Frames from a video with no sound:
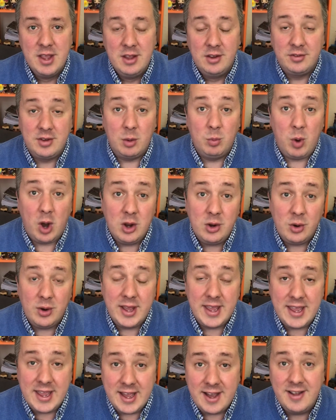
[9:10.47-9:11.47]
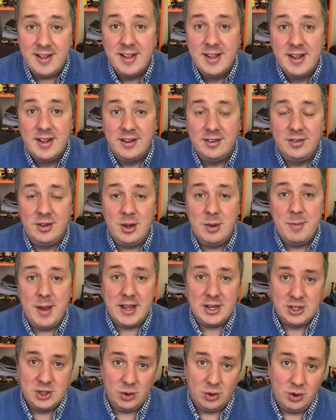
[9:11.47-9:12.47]
So while you're here, do
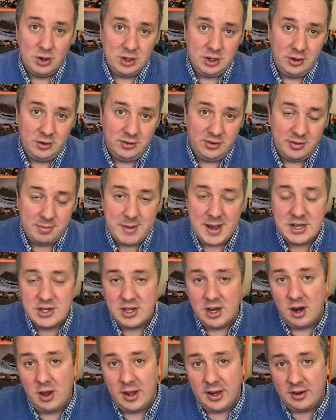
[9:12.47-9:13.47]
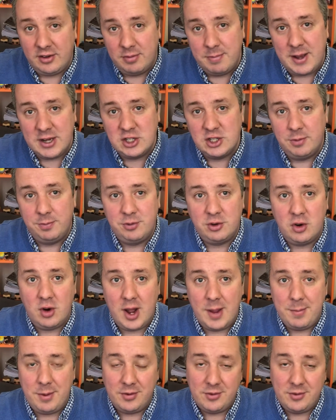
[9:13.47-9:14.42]
make sure you smash the like, smash subscribe.